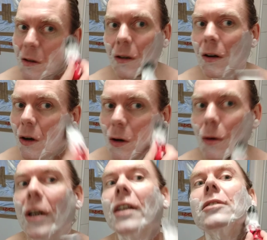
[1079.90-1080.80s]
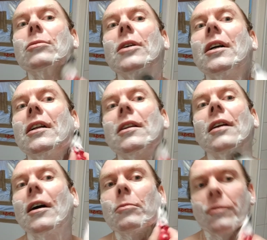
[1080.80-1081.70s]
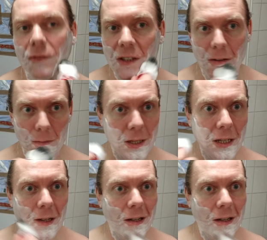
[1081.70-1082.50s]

Always when I'm filming,